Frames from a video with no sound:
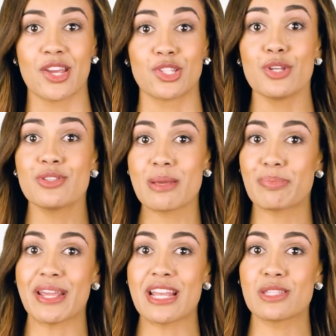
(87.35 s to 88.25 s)
Choosing
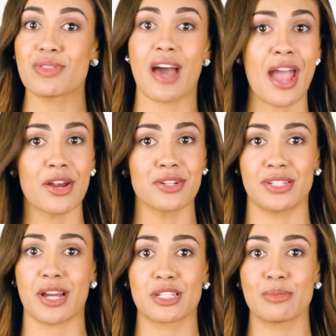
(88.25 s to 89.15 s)
plans with higher
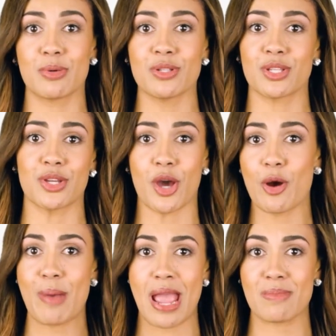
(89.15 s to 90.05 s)
deductibles and
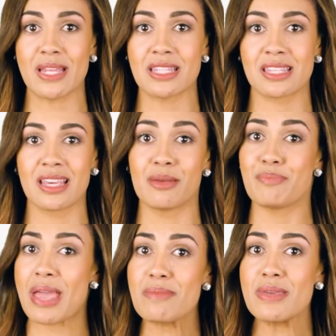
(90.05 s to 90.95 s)
co-payments
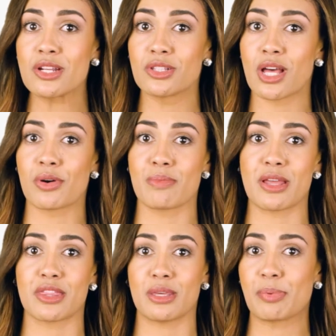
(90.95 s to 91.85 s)
may mean a lower
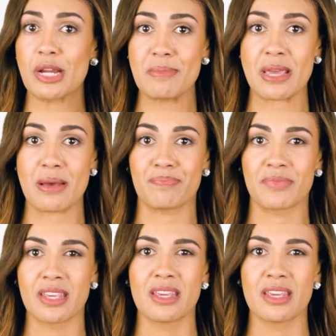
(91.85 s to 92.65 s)
monthly premium,